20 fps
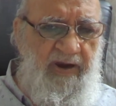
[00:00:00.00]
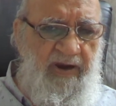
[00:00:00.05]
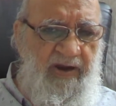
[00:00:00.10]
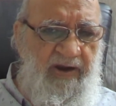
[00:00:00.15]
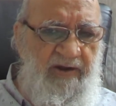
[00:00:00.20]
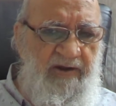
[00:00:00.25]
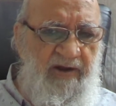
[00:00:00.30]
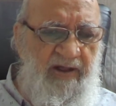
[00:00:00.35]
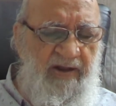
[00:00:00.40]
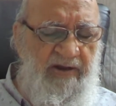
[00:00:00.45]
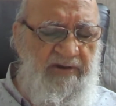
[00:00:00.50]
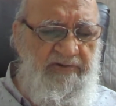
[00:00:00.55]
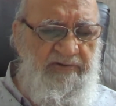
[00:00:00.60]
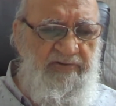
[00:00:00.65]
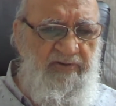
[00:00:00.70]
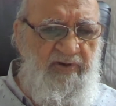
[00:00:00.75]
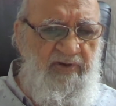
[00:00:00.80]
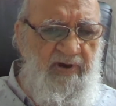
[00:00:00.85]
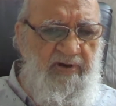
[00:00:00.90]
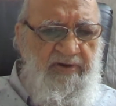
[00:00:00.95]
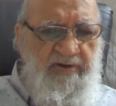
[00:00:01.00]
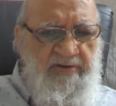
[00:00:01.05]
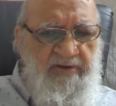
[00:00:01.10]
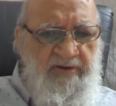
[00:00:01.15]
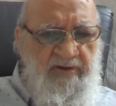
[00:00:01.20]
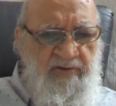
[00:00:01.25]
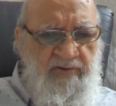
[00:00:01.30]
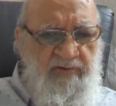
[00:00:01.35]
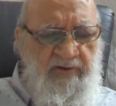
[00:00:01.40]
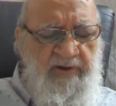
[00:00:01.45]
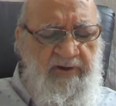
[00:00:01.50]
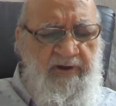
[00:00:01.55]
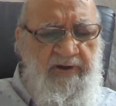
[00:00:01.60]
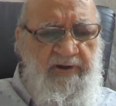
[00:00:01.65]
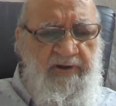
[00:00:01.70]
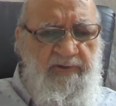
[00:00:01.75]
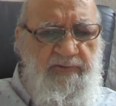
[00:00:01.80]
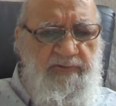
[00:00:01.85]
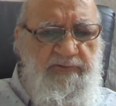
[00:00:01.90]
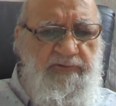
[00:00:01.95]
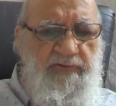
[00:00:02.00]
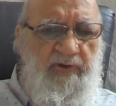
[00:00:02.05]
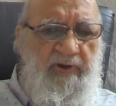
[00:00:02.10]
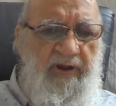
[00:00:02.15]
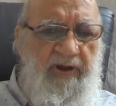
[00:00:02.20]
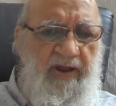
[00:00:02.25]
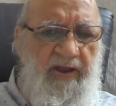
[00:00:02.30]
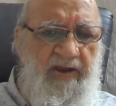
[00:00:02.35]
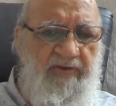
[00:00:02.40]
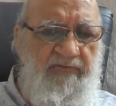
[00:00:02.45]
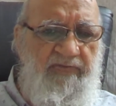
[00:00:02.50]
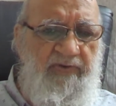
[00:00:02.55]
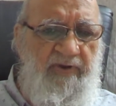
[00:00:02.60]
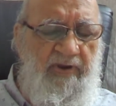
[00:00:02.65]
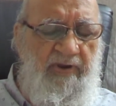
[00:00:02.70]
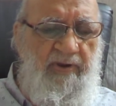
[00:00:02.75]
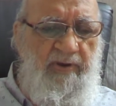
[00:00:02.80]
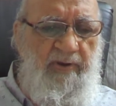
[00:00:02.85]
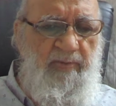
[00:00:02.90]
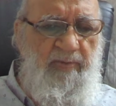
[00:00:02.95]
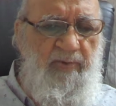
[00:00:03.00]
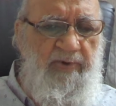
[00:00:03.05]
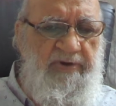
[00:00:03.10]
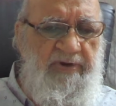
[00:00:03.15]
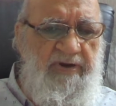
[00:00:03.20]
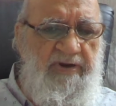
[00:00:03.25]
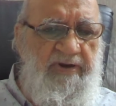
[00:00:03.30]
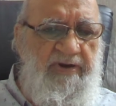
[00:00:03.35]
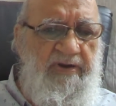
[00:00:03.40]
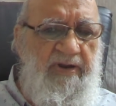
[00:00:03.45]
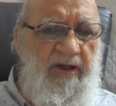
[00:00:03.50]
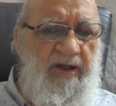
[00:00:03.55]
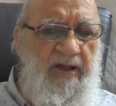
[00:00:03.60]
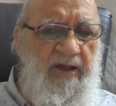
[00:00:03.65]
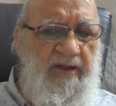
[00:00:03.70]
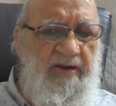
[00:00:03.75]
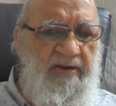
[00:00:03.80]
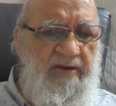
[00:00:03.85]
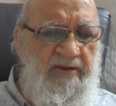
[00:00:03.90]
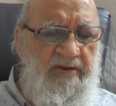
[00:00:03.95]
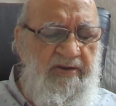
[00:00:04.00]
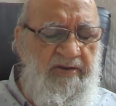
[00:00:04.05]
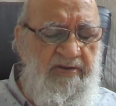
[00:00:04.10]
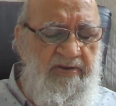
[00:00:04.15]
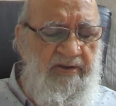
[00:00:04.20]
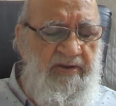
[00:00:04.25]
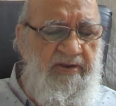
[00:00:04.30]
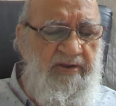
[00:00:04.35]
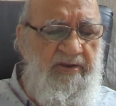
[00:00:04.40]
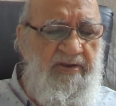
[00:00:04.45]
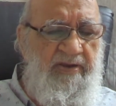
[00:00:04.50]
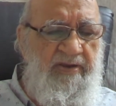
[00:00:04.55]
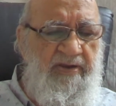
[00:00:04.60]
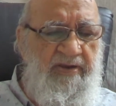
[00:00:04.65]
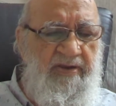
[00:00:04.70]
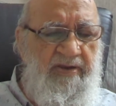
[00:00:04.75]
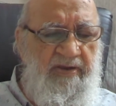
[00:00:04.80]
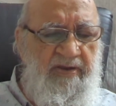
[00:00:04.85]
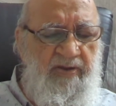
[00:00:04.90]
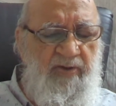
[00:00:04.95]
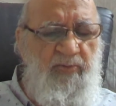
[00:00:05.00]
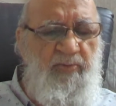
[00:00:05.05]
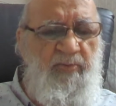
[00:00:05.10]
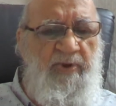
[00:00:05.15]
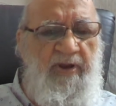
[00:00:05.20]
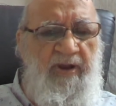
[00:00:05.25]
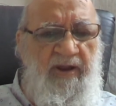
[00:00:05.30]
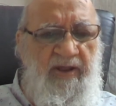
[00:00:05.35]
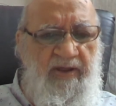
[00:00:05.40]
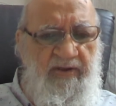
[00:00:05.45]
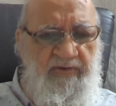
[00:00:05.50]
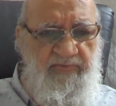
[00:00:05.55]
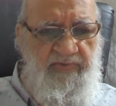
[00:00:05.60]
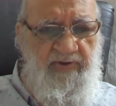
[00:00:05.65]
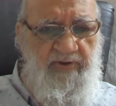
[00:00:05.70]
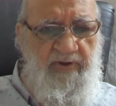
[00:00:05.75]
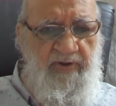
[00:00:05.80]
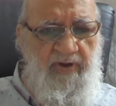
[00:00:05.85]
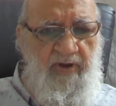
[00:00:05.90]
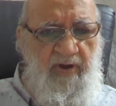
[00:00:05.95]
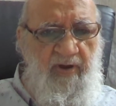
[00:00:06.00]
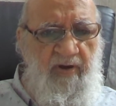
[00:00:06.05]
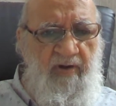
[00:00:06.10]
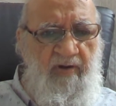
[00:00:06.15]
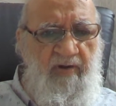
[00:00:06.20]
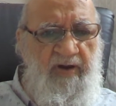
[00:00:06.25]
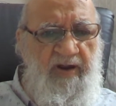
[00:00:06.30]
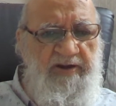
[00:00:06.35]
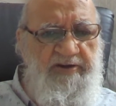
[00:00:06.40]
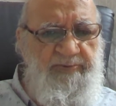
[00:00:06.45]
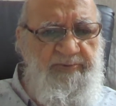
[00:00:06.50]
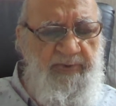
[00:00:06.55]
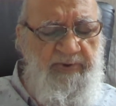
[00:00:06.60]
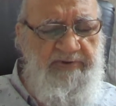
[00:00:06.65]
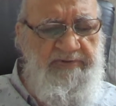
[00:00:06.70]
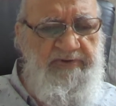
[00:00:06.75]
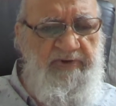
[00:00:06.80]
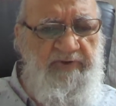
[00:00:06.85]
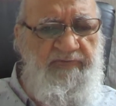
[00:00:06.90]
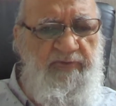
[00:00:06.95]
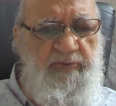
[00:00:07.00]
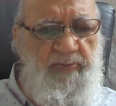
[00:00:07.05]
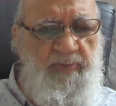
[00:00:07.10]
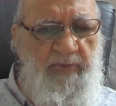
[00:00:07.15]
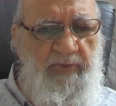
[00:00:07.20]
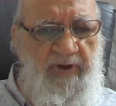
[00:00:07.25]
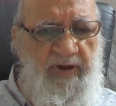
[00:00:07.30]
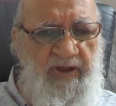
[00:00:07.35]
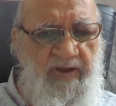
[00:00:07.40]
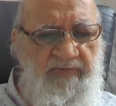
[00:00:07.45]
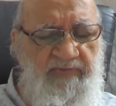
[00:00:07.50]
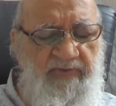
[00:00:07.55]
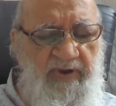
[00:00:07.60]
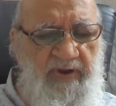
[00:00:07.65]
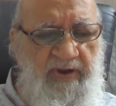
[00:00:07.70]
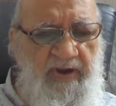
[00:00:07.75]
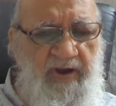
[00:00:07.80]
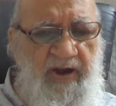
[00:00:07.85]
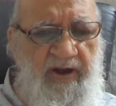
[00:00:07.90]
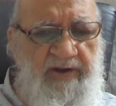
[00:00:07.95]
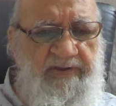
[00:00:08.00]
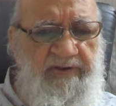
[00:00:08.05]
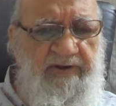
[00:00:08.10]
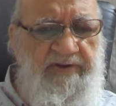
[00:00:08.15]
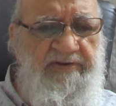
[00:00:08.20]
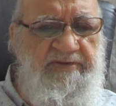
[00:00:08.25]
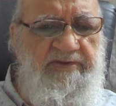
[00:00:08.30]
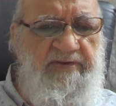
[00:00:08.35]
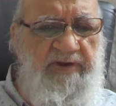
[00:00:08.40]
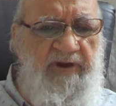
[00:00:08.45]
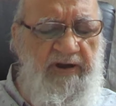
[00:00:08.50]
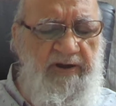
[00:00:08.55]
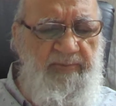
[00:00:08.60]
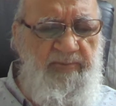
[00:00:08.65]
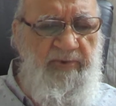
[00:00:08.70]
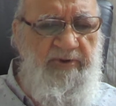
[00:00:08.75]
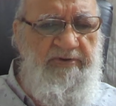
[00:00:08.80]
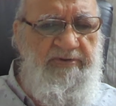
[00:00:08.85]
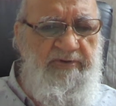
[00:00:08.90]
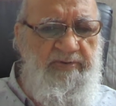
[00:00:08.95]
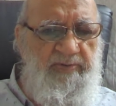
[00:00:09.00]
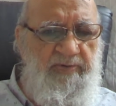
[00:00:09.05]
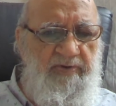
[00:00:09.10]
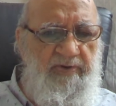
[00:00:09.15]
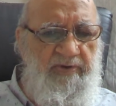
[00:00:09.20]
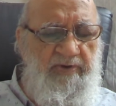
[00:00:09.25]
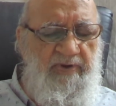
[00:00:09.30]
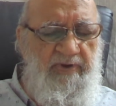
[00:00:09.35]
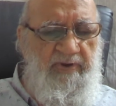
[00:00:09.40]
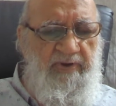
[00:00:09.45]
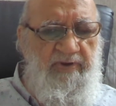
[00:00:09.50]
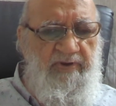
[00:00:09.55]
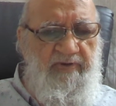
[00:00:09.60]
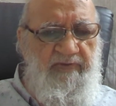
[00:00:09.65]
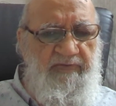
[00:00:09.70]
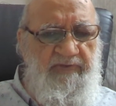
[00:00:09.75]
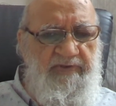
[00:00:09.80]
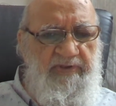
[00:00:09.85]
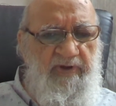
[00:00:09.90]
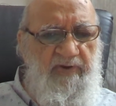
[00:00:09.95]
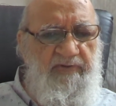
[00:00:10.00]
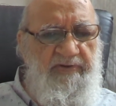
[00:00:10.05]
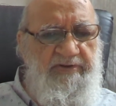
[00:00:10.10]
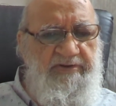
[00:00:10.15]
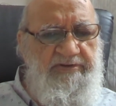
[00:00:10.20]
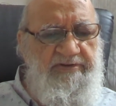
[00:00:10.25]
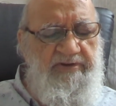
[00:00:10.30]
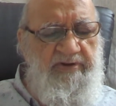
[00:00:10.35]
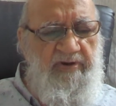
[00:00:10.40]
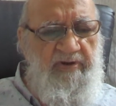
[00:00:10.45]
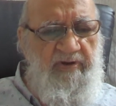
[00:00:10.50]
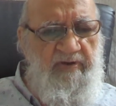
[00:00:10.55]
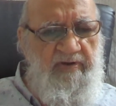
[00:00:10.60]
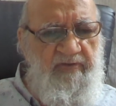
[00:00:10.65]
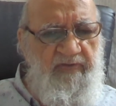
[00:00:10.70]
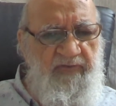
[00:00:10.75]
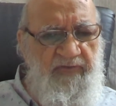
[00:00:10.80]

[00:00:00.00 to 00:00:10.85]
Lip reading: and also not in only individual life, but entire in the human life, all aspects of human life, and that is not possible without a strong